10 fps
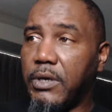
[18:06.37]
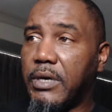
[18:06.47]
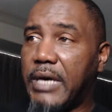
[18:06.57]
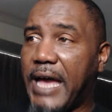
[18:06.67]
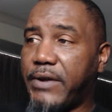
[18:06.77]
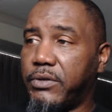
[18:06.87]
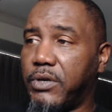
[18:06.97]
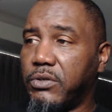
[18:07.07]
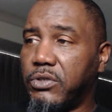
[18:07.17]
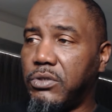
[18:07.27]
I don't
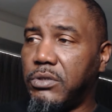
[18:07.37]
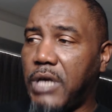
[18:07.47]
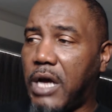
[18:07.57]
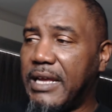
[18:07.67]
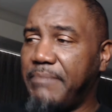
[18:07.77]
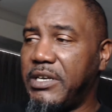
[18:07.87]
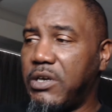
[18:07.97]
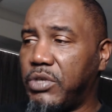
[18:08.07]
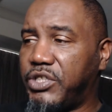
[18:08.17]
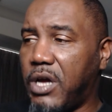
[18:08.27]
know. Y'all let me know
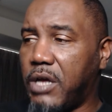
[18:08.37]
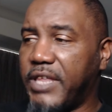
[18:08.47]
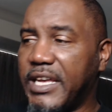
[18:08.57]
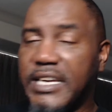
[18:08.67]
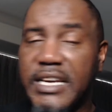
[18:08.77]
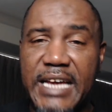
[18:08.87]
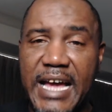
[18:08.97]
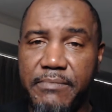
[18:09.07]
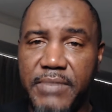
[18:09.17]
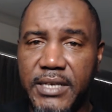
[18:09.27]
what y'all think in the
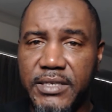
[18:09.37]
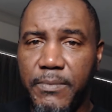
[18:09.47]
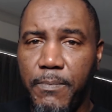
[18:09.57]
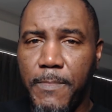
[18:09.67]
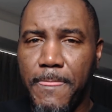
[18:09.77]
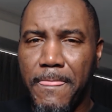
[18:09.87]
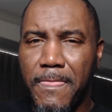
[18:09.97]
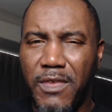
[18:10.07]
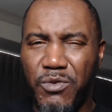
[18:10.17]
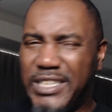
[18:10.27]
comments.
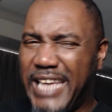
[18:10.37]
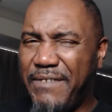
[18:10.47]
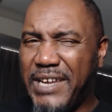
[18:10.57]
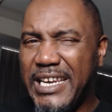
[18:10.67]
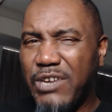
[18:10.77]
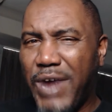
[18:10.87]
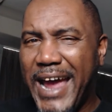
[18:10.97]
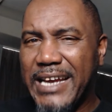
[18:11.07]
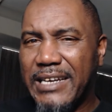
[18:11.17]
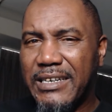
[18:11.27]
Was Heavy D
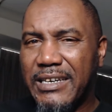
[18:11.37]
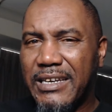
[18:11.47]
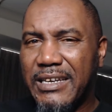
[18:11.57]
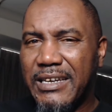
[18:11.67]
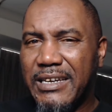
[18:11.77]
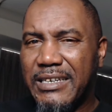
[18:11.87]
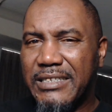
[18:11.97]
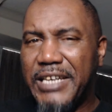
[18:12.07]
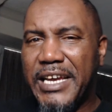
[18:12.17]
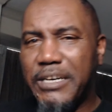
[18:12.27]
right?
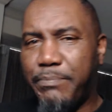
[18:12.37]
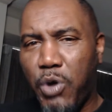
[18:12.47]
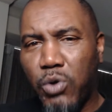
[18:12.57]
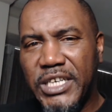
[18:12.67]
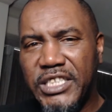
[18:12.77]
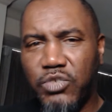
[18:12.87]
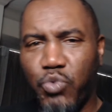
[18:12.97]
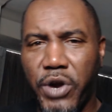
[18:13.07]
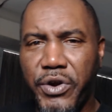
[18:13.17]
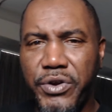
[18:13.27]
taking the police's
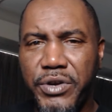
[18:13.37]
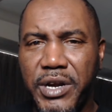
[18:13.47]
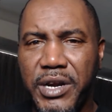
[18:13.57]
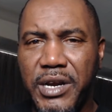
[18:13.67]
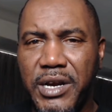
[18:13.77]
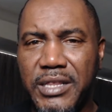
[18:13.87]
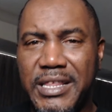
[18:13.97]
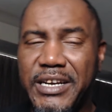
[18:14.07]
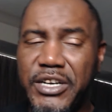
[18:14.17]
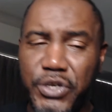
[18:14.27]
word that
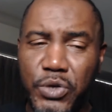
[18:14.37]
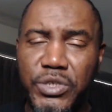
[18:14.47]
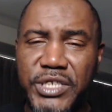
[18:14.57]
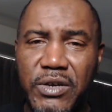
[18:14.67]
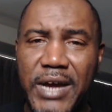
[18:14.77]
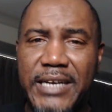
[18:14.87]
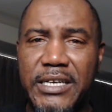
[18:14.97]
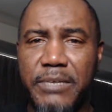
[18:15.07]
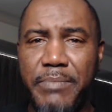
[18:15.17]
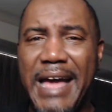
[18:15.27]
the dude still had the
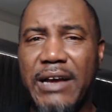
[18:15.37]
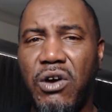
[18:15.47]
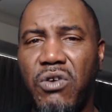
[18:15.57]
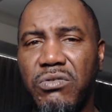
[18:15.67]
tobacco?